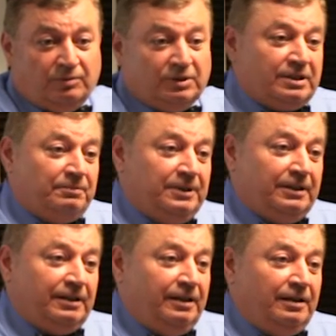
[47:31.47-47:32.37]
Was
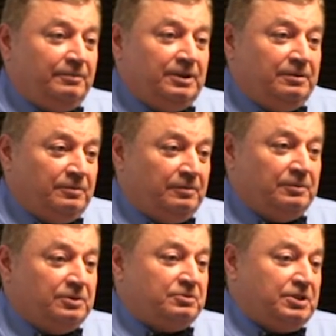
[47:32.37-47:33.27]
completely, I mean, it
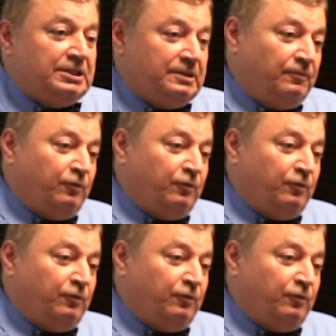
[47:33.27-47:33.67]
was just a